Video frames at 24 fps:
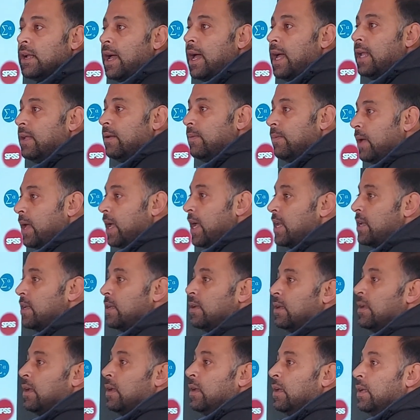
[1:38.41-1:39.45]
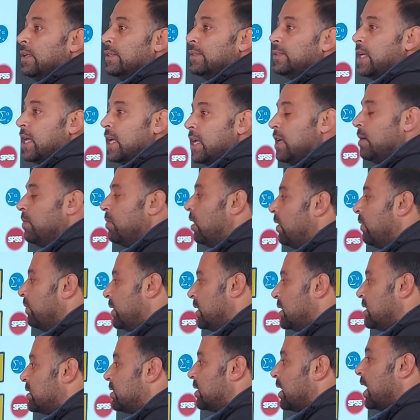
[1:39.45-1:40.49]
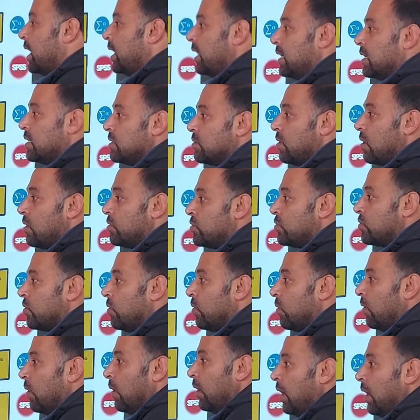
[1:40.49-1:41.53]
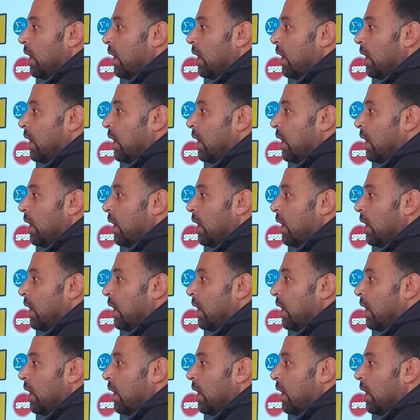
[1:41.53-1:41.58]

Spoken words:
and the main theme of this training is also